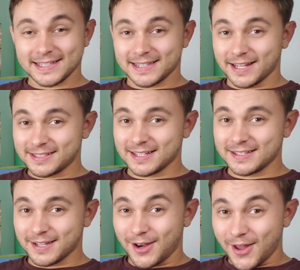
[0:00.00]
This
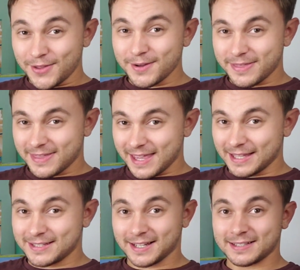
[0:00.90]
is another
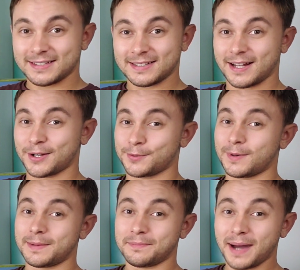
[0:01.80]
thing to consider
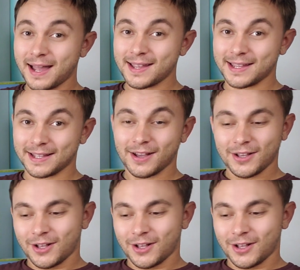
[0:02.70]
when buying